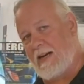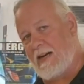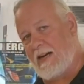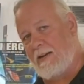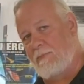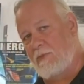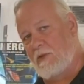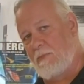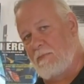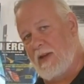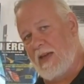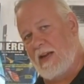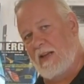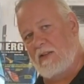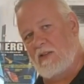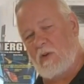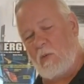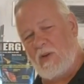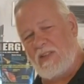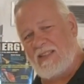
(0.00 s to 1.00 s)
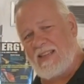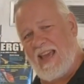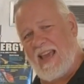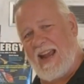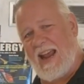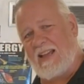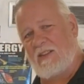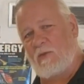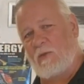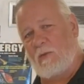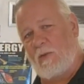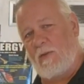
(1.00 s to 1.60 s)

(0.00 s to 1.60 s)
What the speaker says: times a minute. So we say it has